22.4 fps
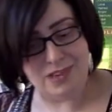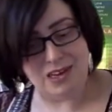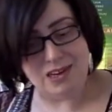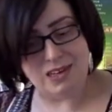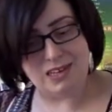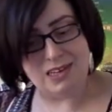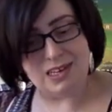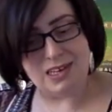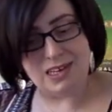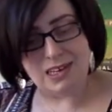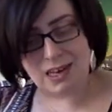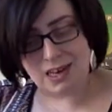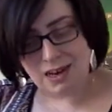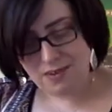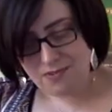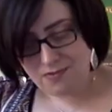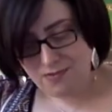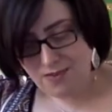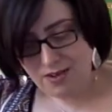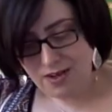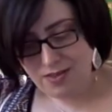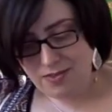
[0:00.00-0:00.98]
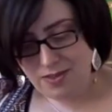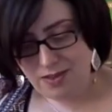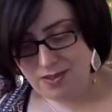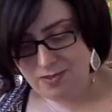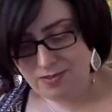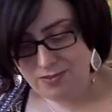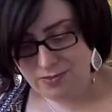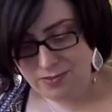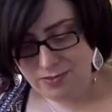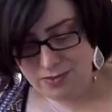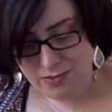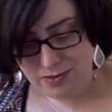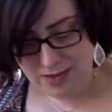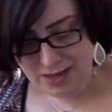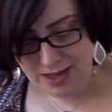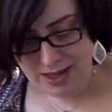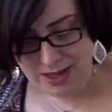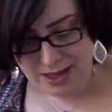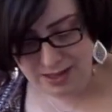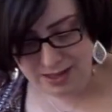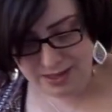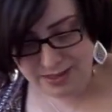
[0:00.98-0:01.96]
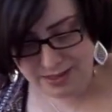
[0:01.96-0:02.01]
To clarify those two
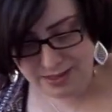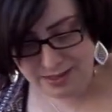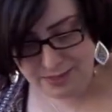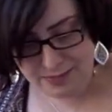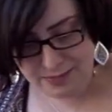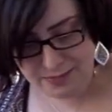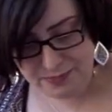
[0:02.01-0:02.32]
cars.